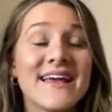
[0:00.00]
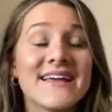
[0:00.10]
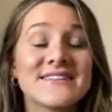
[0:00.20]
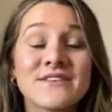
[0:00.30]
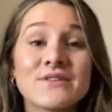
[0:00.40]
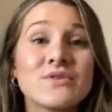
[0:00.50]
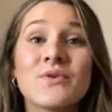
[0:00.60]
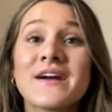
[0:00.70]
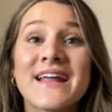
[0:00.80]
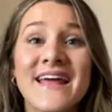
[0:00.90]
to the
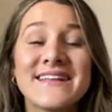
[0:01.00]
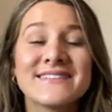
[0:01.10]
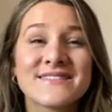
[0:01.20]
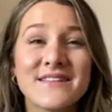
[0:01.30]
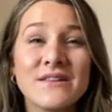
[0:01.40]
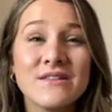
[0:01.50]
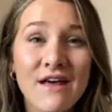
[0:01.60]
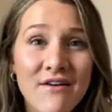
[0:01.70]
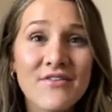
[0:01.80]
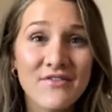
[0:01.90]
Lord. And it's the
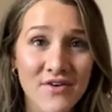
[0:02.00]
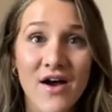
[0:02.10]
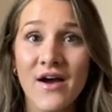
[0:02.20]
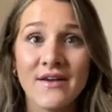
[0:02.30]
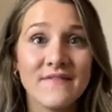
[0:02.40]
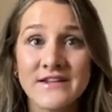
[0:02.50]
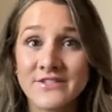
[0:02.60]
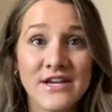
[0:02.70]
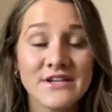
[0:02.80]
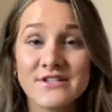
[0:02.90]
love of God that
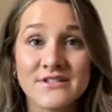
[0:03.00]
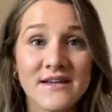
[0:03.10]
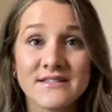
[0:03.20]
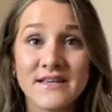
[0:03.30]
changes us.